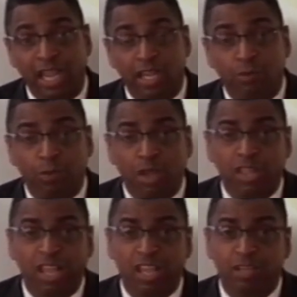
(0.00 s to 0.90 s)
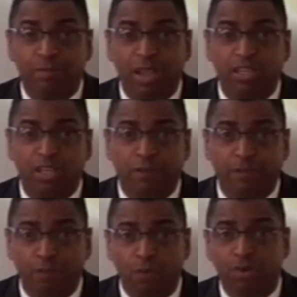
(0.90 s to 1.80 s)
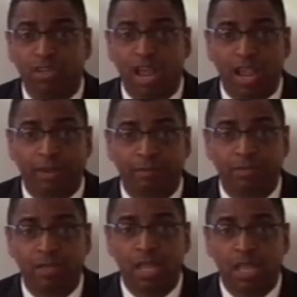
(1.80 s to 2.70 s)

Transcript: is worth as much as four times